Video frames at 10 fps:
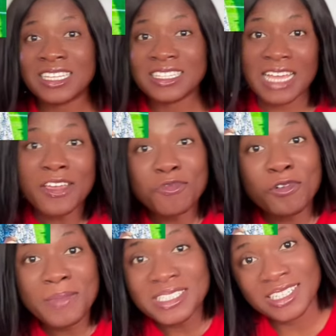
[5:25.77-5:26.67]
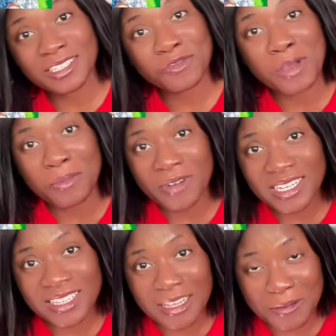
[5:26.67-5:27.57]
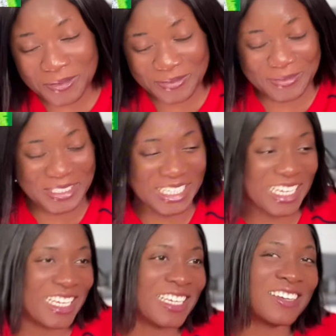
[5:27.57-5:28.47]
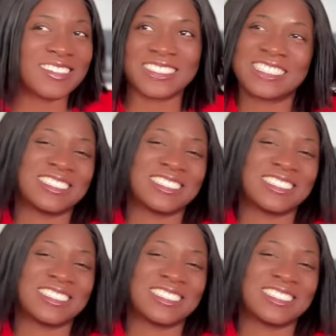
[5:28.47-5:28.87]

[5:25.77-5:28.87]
now if former they give them right now, thank God.